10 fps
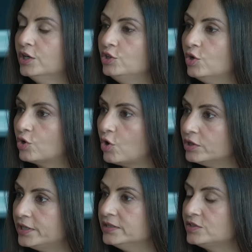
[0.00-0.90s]
Okay. Your
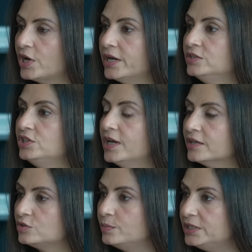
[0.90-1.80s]
content strategy
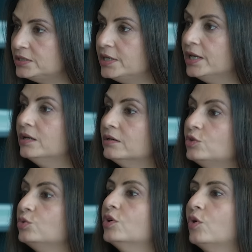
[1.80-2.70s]
has to be
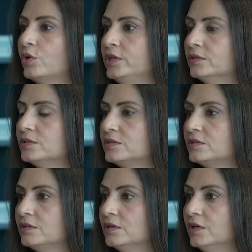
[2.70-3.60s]
tailored to the audience.
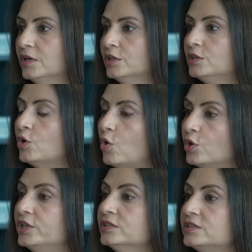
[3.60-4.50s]
The
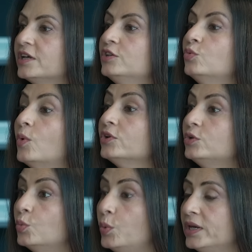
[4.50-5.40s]
audience that you want
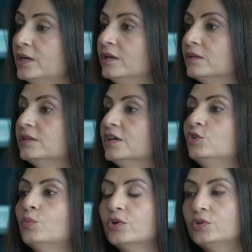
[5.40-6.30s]
to win, that
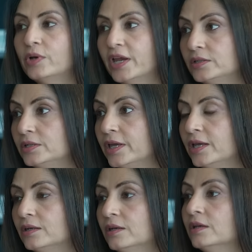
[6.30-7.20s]
you want to
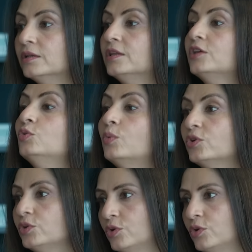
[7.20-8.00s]
entertain, hmm. that you want to